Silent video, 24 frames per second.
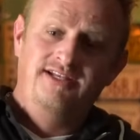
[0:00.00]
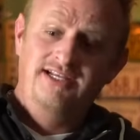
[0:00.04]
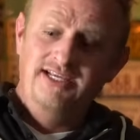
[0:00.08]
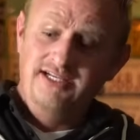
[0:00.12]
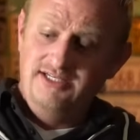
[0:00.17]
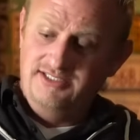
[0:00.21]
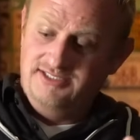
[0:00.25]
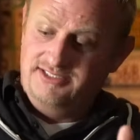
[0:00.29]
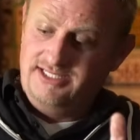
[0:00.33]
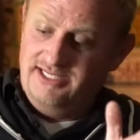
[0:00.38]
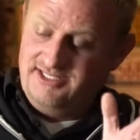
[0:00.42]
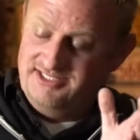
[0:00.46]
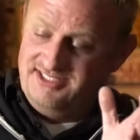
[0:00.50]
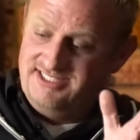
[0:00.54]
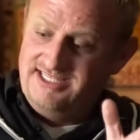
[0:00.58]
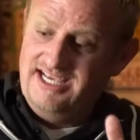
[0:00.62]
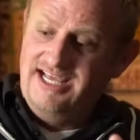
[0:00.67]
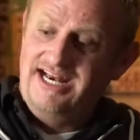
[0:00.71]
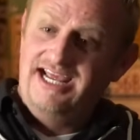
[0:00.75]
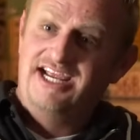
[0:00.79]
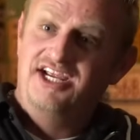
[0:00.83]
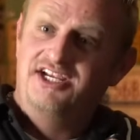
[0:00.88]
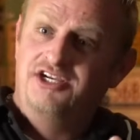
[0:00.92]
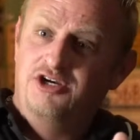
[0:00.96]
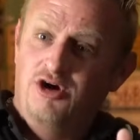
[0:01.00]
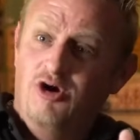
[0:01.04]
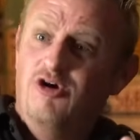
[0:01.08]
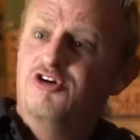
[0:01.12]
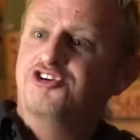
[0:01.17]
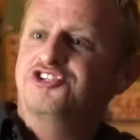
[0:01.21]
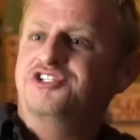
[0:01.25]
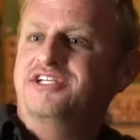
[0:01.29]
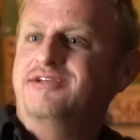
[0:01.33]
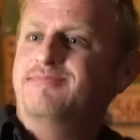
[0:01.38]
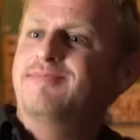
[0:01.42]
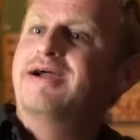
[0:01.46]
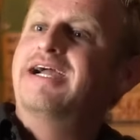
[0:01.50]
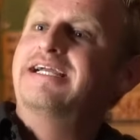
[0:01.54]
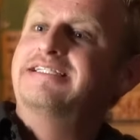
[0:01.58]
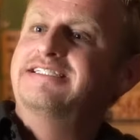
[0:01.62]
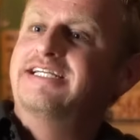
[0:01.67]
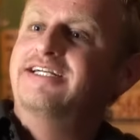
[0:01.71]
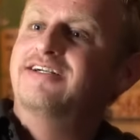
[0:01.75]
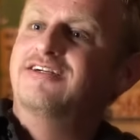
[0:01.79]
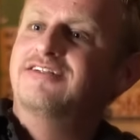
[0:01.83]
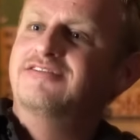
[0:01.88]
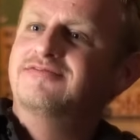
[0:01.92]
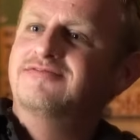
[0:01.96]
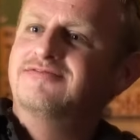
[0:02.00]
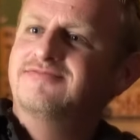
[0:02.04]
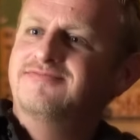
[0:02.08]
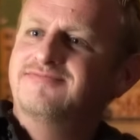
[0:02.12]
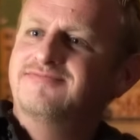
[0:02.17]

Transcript: did is they set a car seat back there.